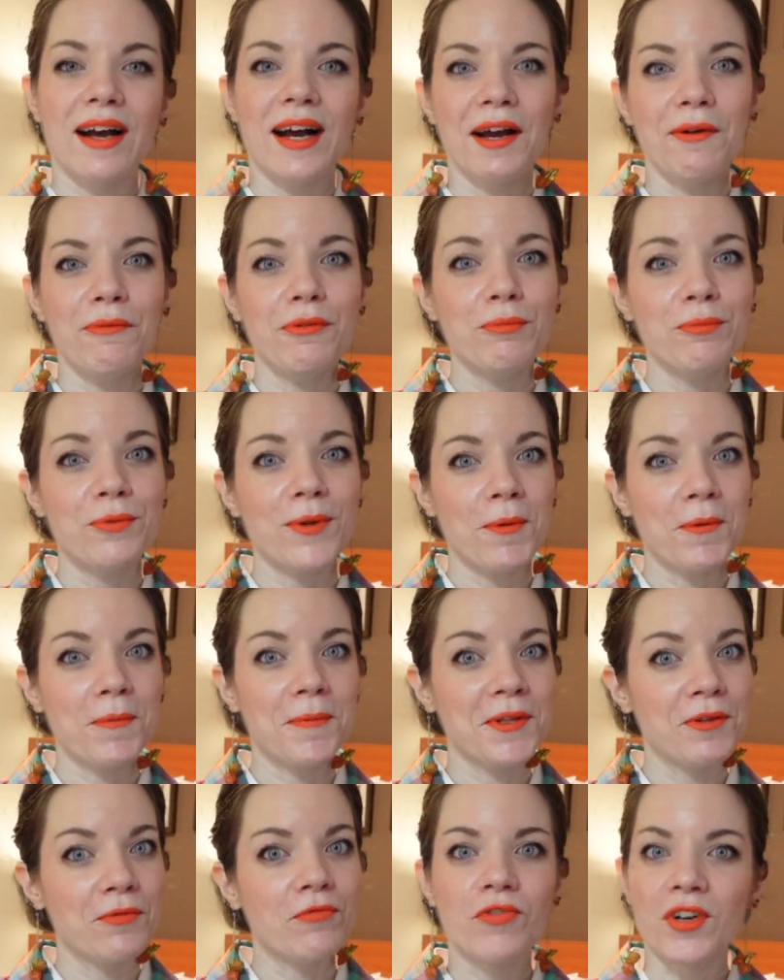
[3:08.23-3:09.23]
I will
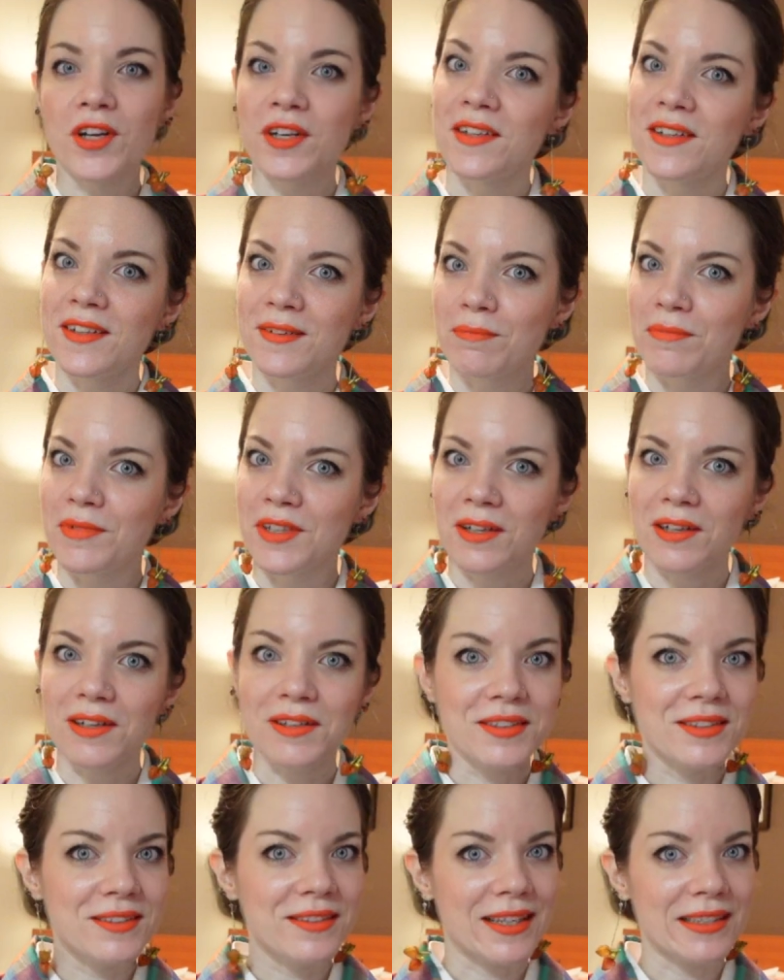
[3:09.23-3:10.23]
probably run in
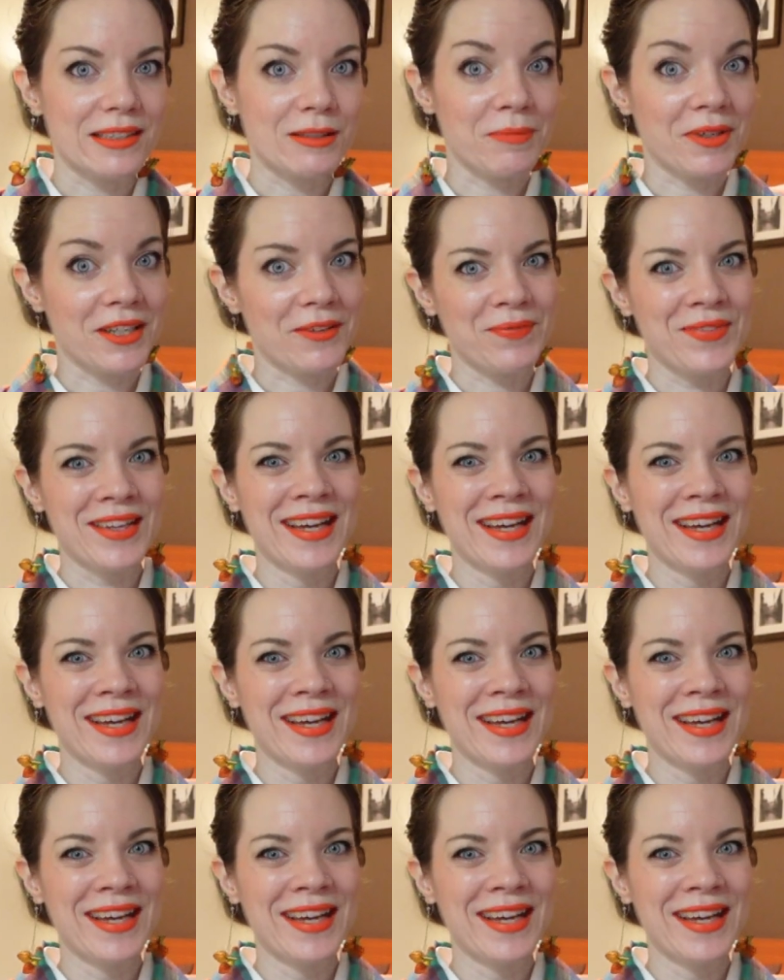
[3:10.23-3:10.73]
because that's me.